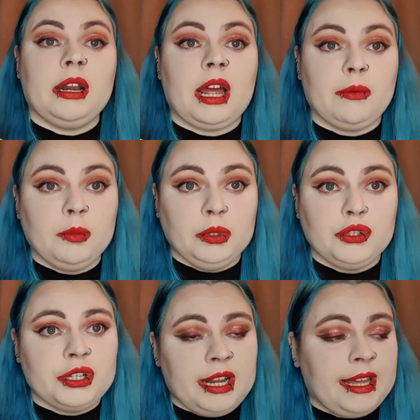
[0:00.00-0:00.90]
I will
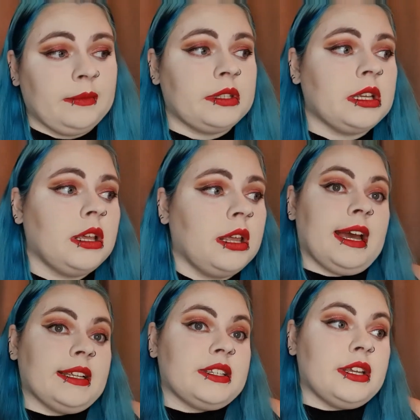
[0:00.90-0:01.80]
butcher names,
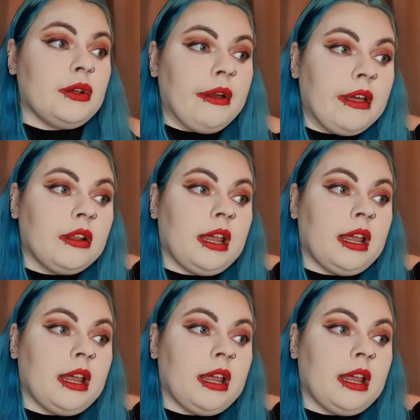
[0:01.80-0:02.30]
cassia oil